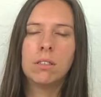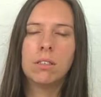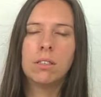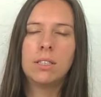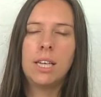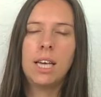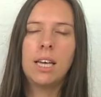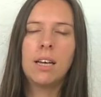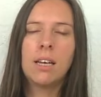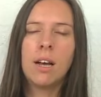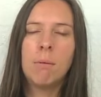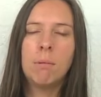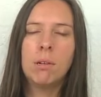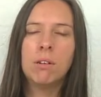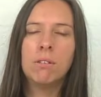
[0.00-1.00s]
Take a
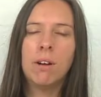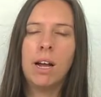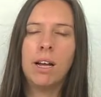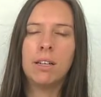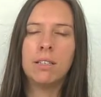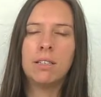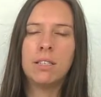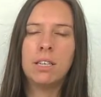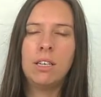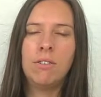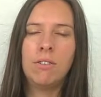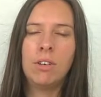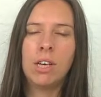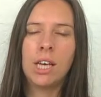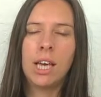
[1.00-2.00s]
couple of rounds, see if
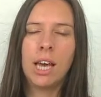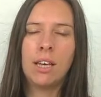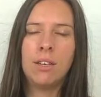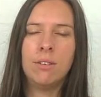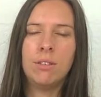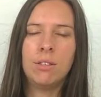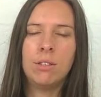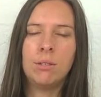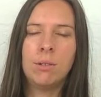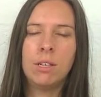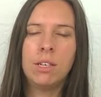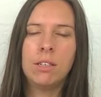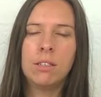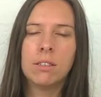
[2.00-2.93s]
you can get used to it.